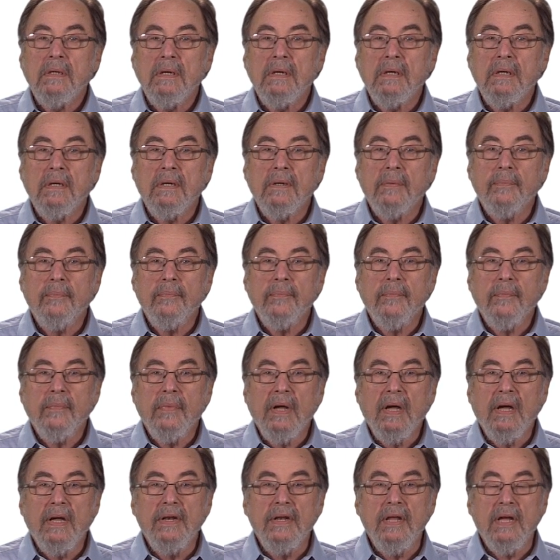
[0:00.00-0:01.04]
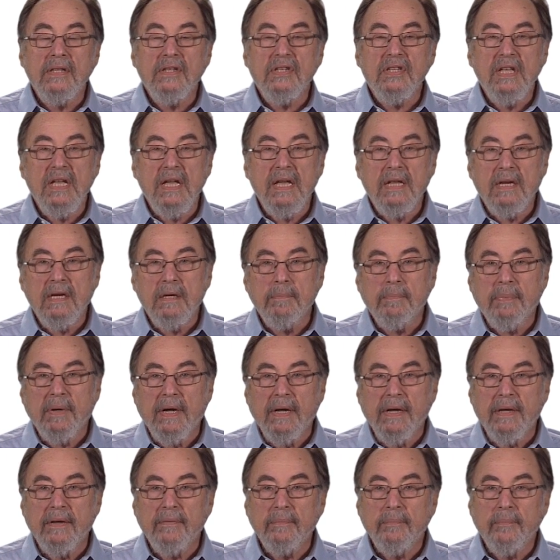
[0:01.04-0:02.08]
uh, enunciated
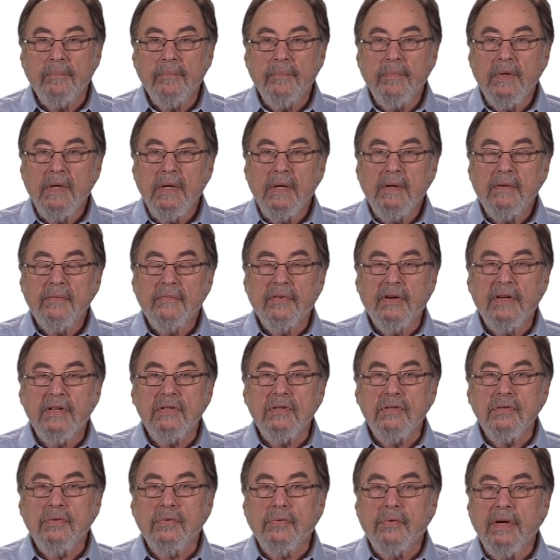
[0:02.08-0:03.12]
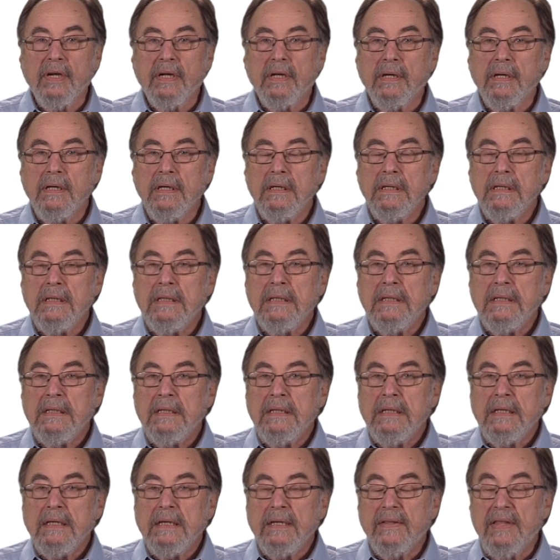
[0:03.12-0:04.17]
by Francis Crick,
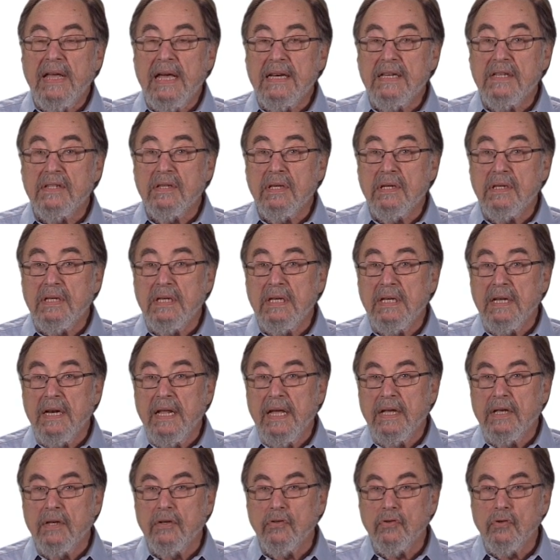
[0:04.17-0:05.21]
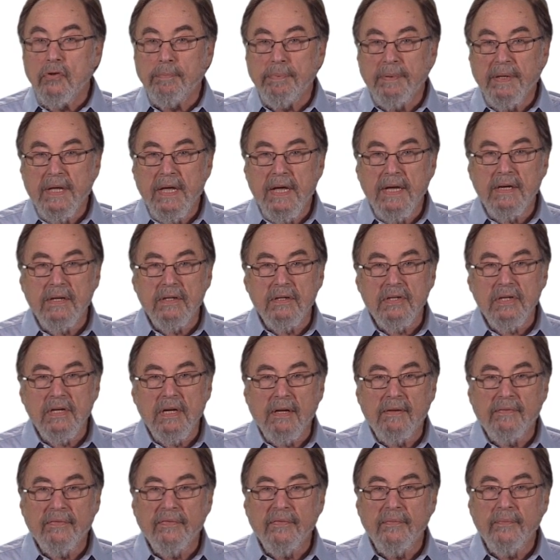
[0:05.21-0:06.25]
and that is that DNA can duplicate
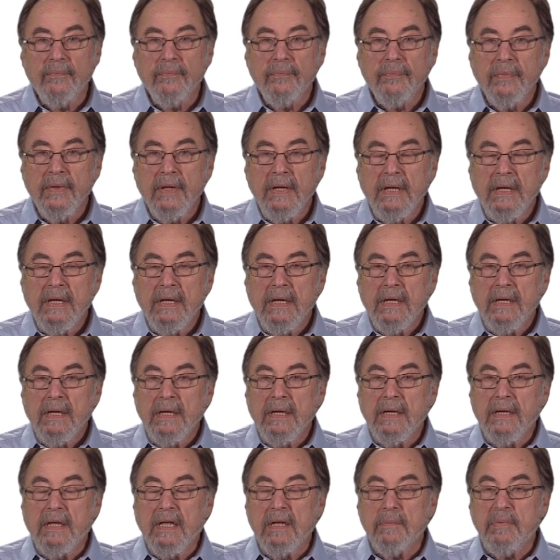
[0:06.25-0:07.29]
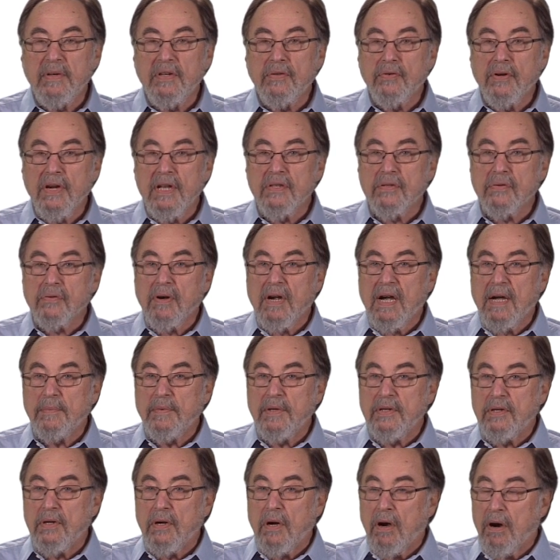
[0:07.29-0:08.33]
itself. It can be
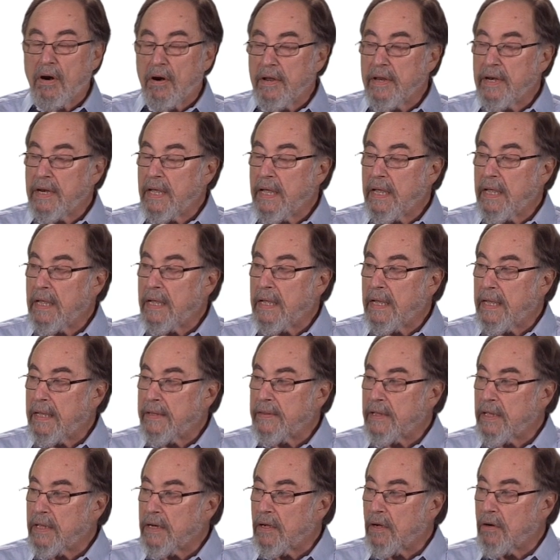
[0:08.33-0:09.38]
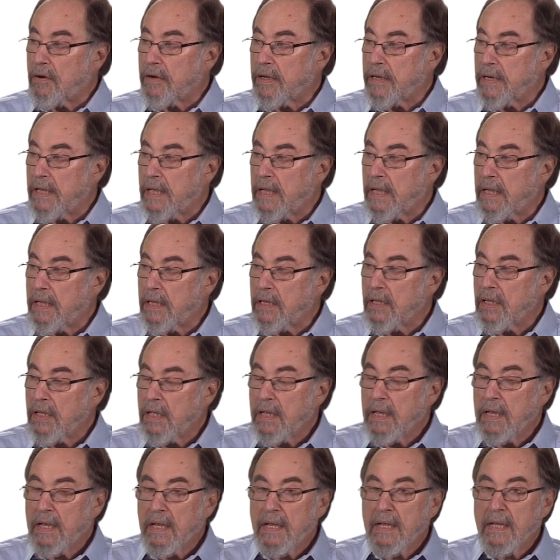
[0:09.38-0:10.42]
transcribed into RNA, and that RNA
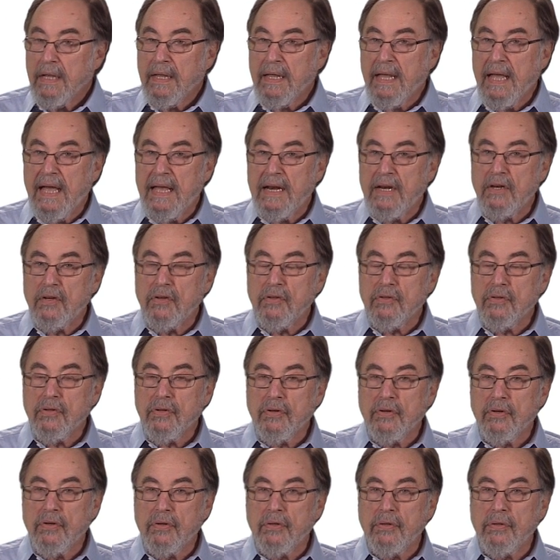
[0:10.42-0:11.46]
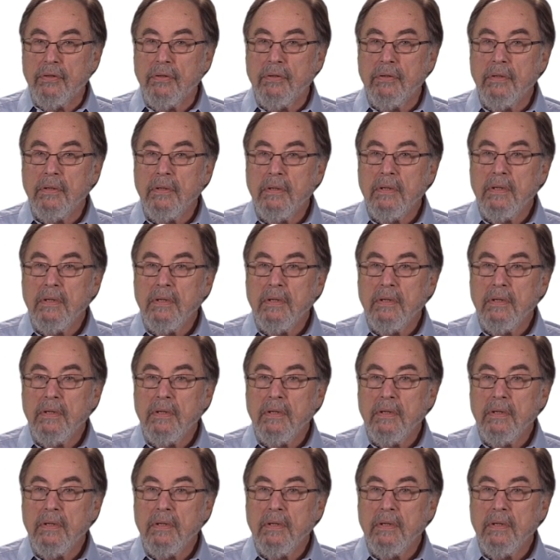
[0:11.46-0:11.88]
can in turn